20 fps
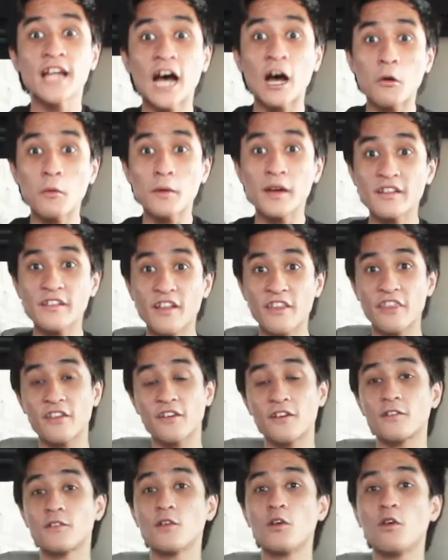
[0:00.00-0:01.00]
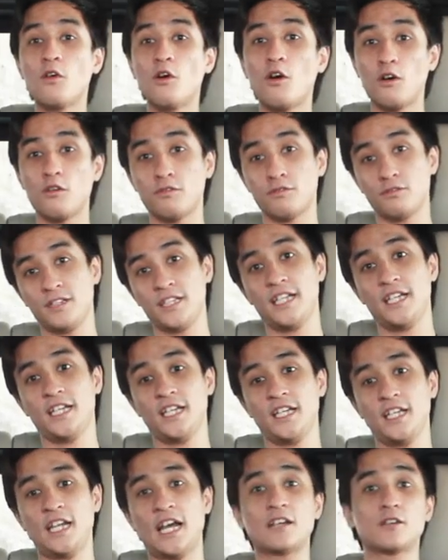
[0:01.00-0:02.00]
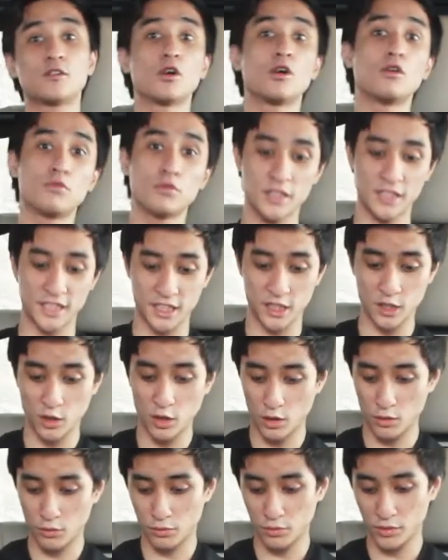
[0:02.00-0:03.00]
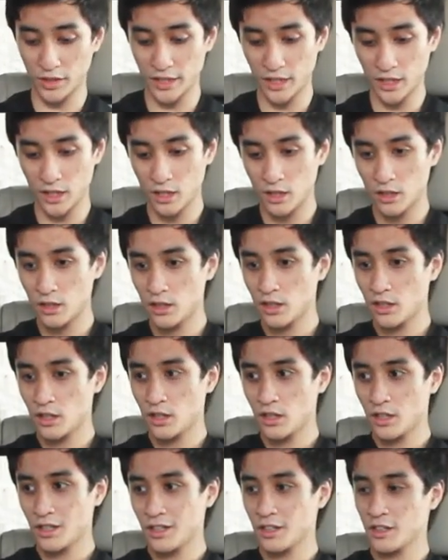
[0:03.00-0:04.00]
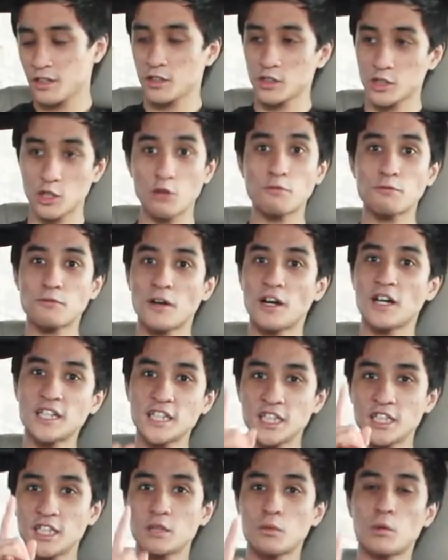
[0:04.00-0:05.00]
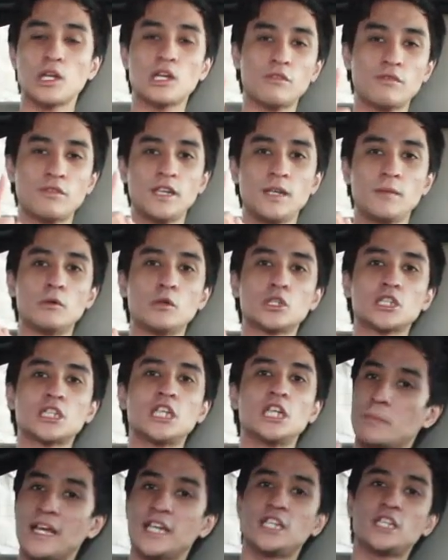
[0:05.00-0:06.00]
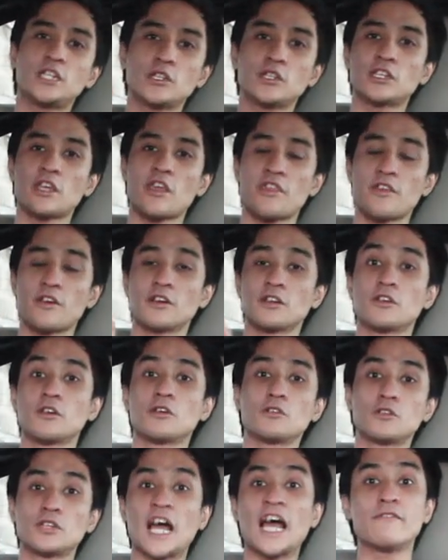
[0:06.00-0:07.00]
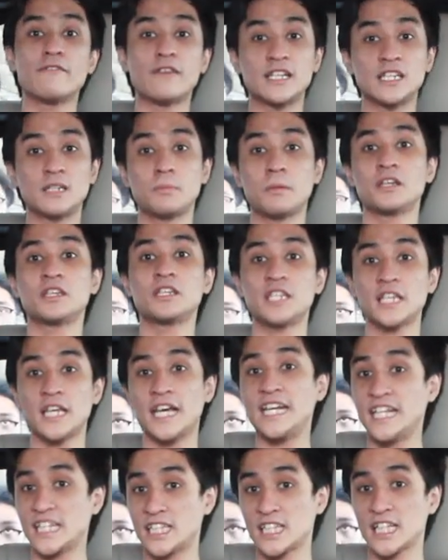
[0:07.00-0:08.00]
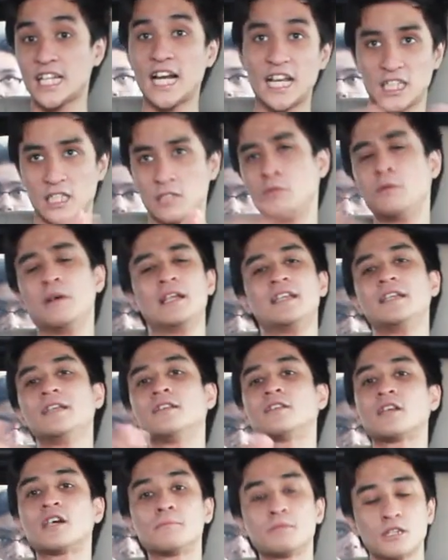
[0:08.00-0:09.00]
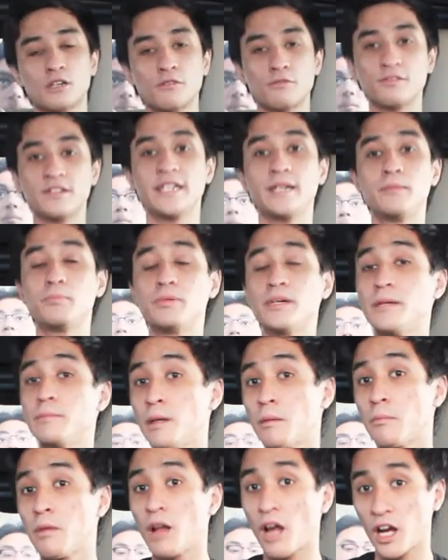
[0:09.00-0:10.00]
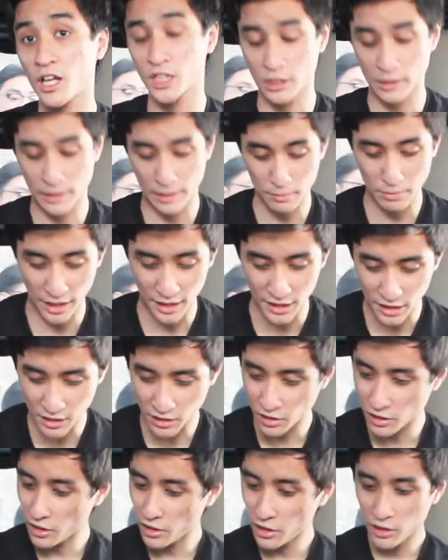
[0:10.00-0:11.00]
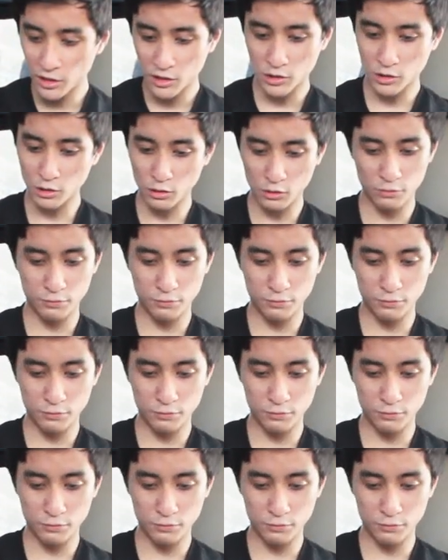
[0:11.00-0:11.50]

now in the third row of the Land Rover Discovery so far, this is one of the most spacious third rows I've experienced in its class. Well, in terms of the premium luxury brands. So,